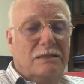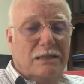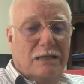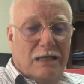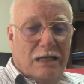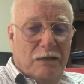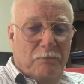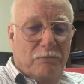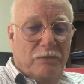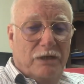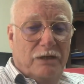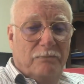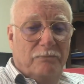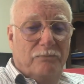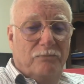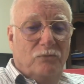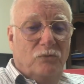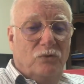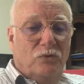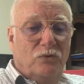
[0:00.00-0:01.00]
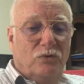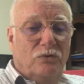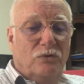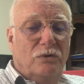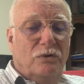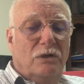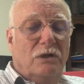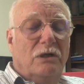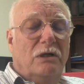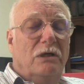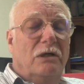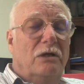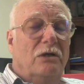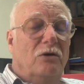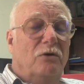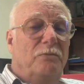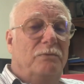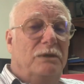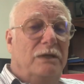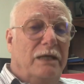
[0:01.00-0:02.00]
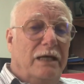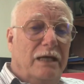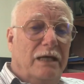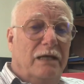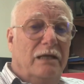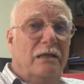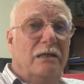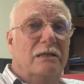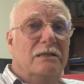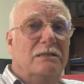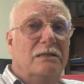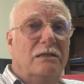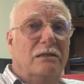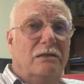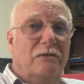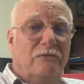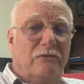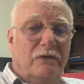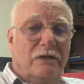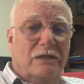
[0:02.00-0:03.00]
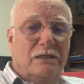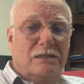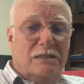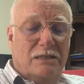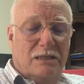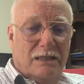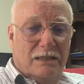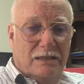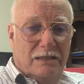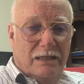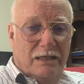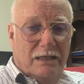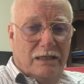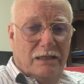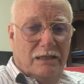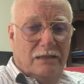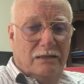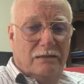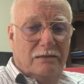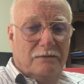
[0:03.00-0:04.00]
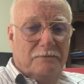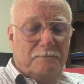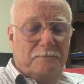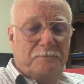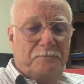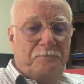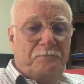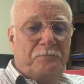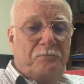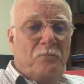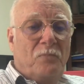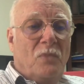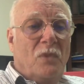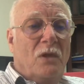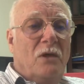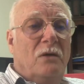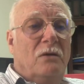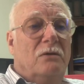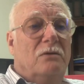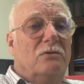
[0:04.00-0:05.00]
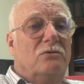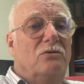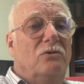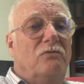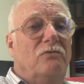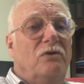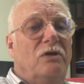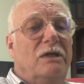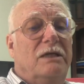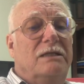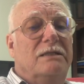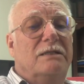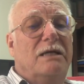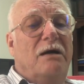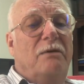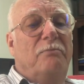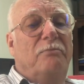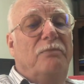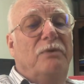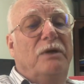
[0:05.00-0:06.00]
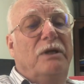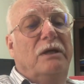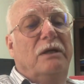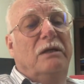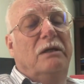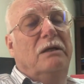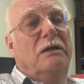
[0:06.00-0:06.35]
help them to obtain the certificates that they need. So, for example,